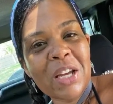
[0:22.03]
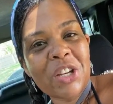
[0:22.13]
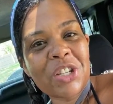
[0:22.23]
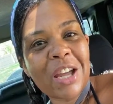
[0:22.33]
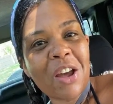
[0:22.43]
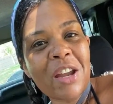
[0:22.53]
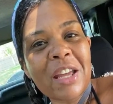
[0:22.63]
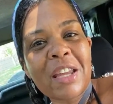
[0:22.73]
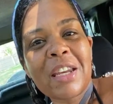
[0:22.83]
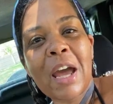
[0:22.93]
check on
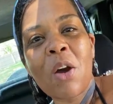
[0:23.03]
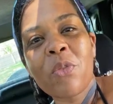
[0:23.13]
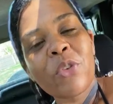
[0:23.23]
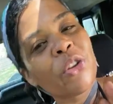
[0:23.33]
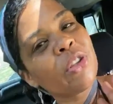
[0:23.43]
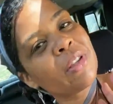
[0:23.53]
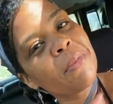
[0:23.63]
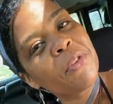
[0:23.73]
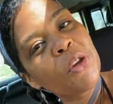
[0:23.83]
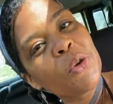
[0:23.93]
in now. For some
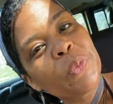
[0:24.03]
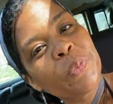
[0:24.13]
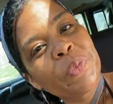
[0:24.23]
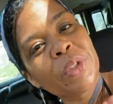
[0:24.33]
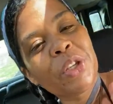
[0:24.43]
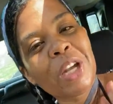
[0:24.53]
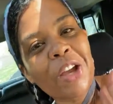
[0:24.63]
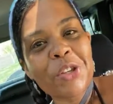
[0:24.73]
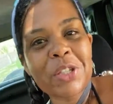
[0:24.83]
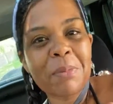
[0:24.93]
of you, you're
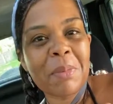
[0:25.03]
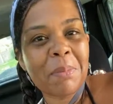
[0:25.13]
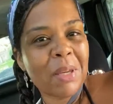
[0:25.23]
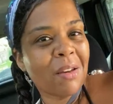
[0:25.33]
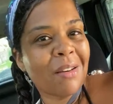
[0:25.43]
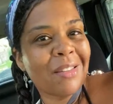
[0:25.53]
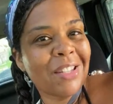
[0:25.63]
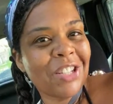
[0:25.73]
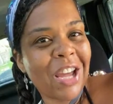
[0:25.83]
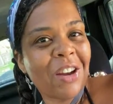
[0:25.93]
not used to me being on this
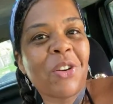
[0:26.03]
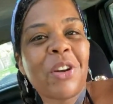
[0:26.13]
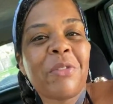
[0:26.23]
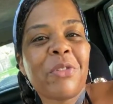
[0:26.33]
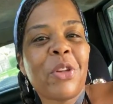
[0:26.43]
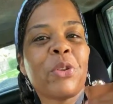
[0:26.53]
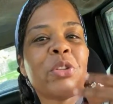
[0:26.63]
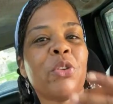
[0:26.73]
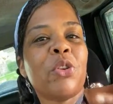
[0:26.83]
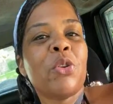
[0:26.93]
channel, and for those
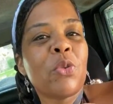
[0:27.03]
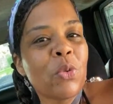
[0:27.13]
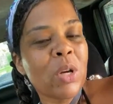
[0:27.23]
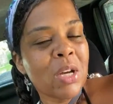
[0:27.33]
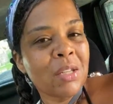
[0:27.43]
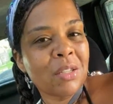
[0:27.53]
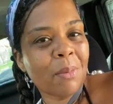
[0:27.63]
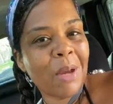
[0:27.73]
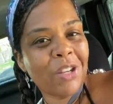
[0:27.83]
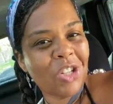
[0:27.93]
who are new to
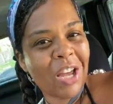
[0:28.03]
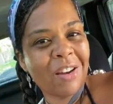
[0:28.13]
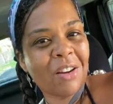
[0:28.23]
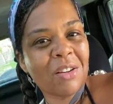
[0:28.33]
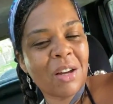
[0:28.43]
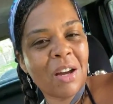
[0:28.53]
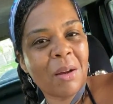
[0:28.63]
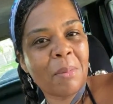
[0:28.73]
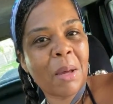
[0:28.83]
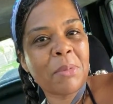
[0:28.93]
my channel,
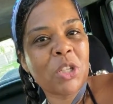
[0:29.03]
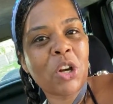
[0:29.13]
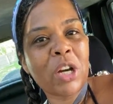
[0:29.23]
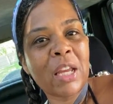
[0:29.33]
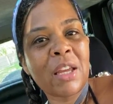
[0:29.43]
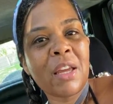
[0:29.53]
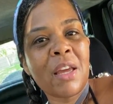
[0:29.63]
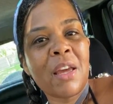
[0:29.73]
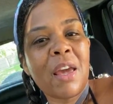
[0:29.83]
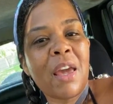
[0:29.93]
I'm starting
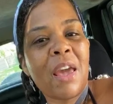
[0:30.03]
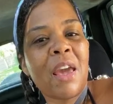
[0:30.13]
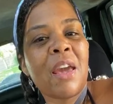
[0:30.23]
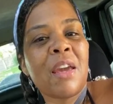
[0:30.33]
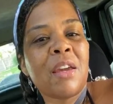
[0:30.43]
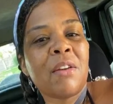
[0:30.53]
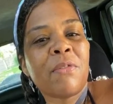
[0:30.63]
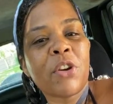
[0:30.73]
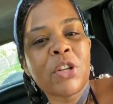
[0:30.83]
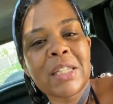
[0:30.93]
a
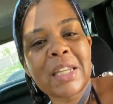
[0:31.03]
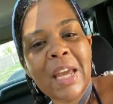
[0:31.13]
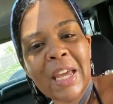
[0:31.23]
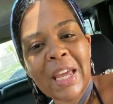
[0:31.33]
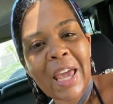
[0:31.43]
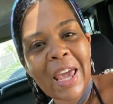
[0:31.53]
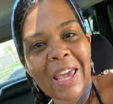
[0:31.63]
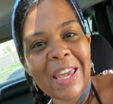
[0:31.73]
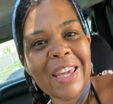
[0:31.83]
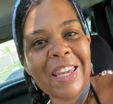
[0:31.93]
first day,
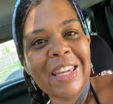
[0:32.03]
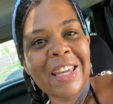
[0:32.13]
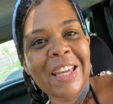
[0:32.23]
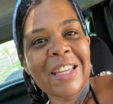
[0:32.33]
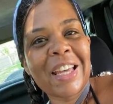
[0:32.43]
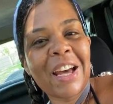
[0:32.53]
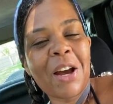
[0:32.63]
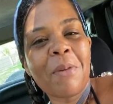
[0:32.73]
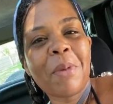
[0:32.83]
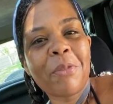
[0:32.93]

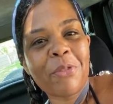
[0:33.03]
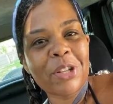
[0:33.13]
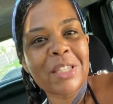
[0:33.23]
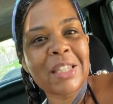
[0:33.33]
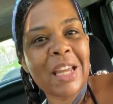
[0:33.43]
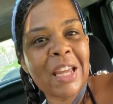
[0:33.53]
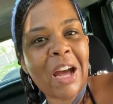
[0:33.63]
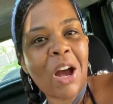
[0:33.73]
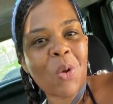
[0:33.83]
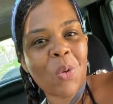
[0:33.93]
a first day
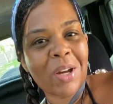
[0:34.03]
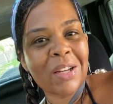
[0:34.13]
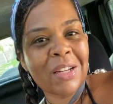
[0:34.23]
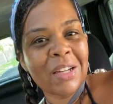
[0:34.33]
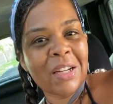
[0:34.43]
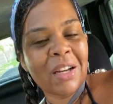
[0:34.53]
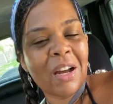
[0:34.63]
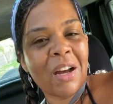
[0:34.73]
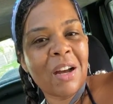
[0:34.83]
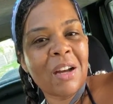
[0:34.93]
Aqua
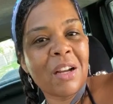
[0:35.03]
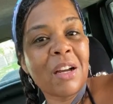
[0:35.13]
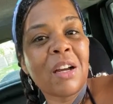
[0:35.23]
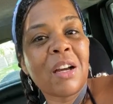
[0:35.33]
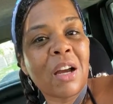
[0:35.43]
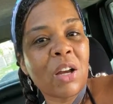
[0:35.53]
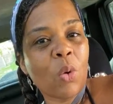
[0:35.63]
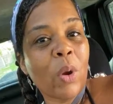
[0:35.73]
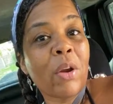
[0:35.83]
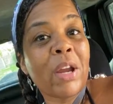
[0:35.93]

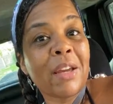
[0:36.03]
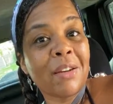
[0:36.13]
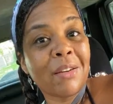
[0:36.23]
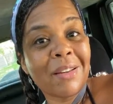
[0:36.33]
Aquarian